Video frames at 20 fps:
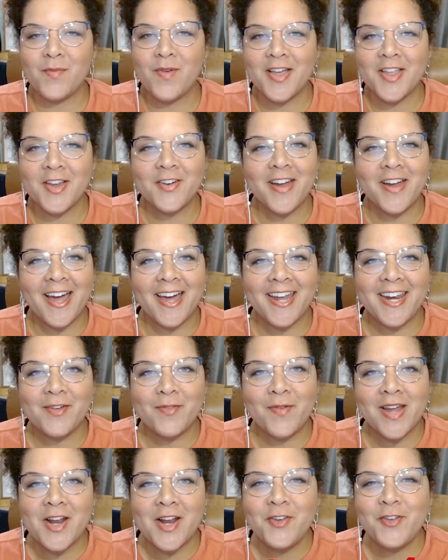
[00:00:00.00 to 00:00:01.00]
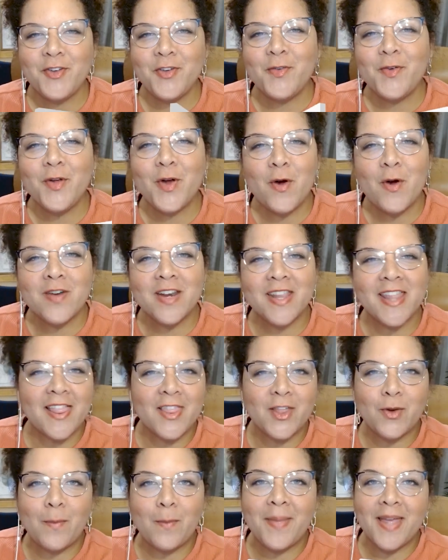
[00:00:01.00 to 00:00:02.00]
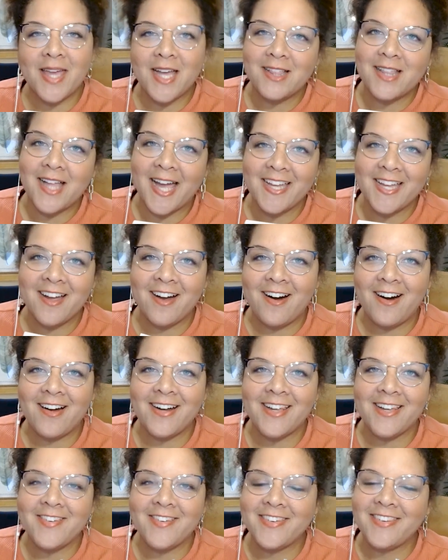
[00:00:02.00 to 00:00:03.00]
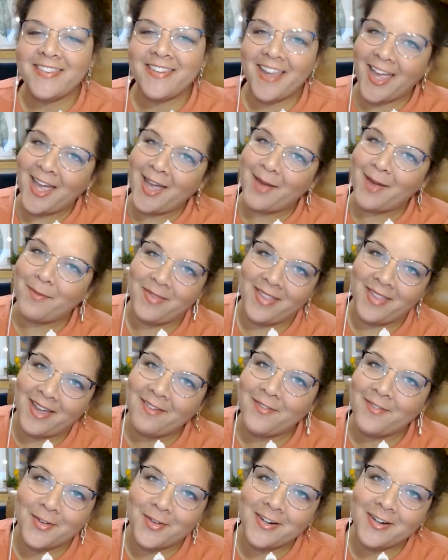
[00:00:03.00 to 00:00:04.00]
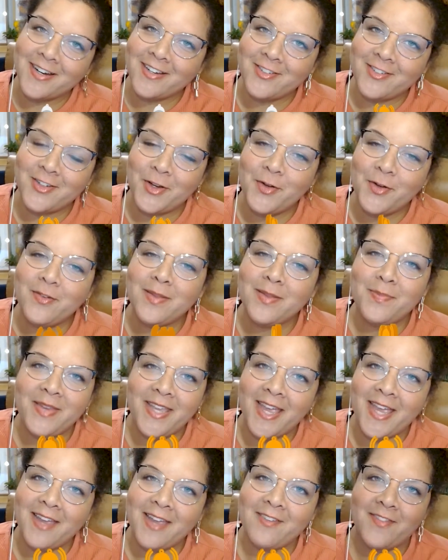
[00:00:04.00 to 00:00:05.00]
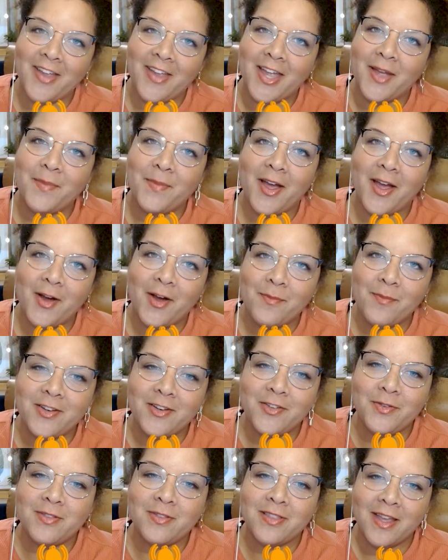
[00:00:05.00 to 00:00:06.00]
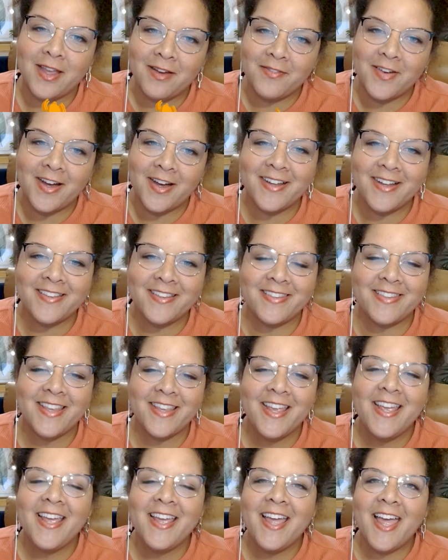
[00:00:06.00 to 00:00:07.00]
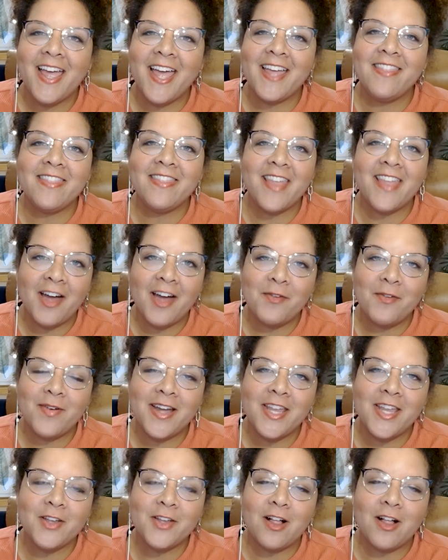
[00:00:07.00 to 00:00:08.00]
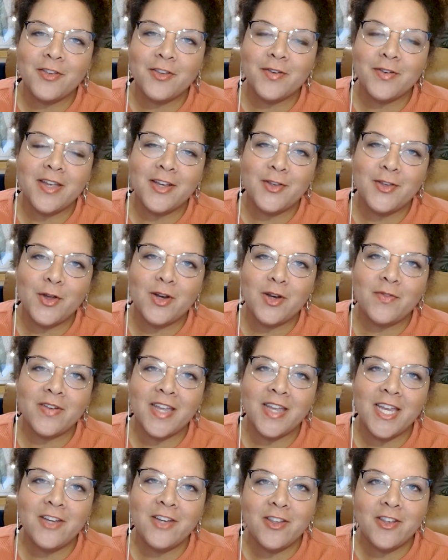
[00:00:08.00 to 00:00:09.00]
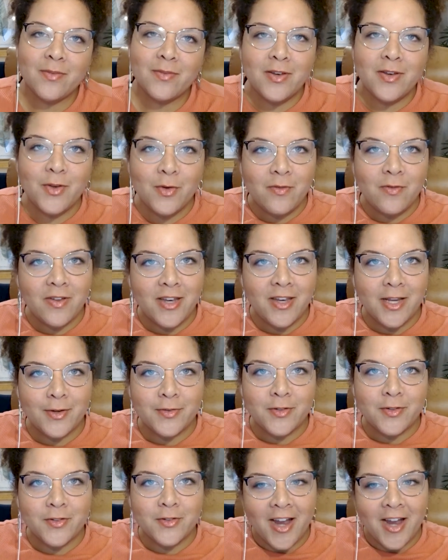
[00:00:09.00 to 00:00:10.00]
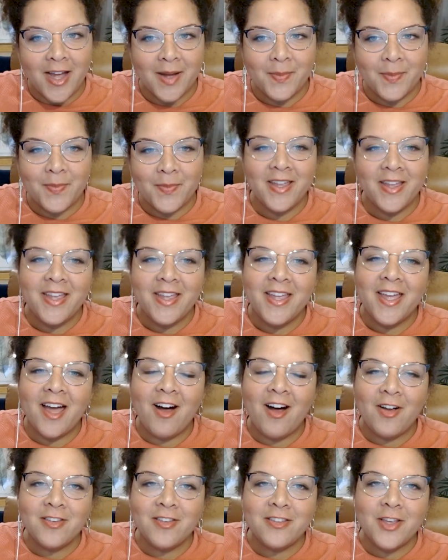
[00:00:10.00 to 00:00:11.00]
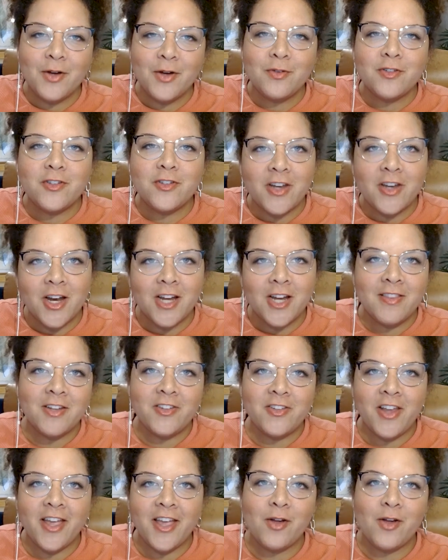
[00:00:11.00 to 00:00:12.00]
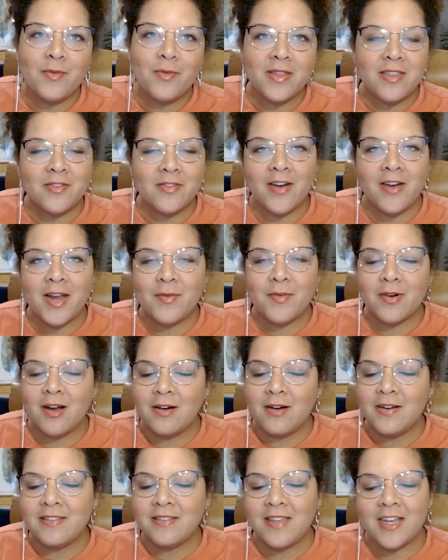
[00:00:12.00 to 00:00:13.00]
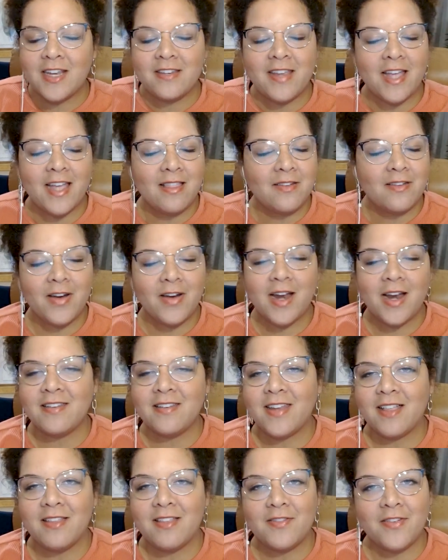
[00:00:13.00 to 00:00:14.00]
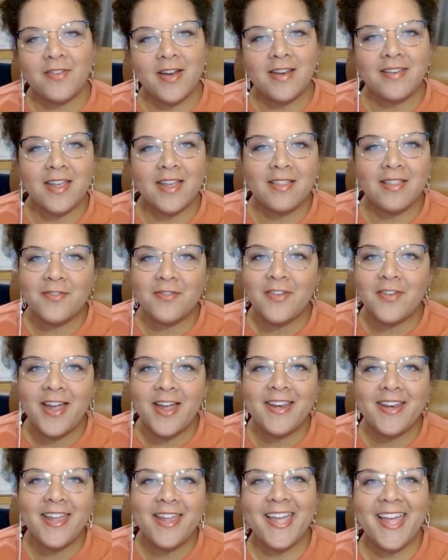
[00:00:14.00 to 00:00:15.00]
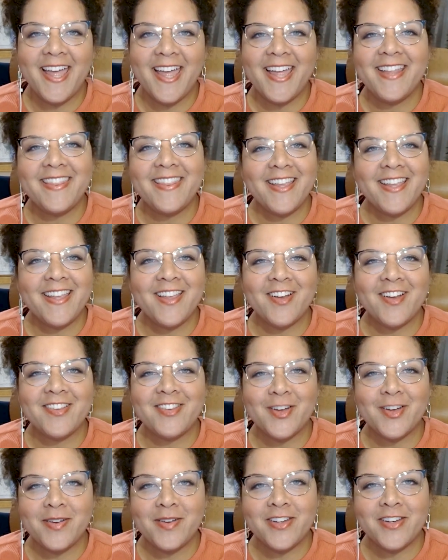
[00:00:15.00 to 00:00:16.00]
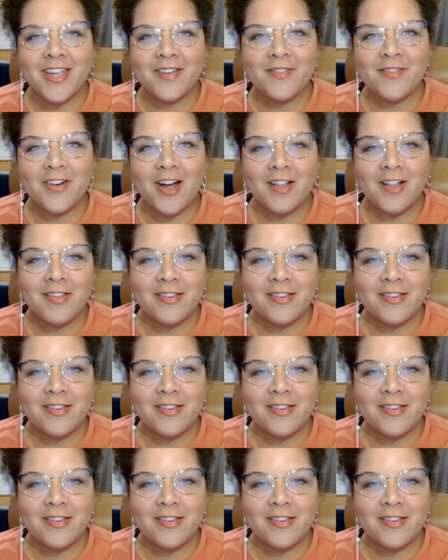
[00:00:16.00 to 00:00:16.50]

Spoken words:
while you're at it, why don't you go over to that little bell icon and just tap that for us. Show the BA fam how much you love us. And that way you'll also get notifications when new videos drop. Also, share the channel with a friend. We're always like, tell a friend, tell a friend, tell a friend. And thank y'all so much again for all the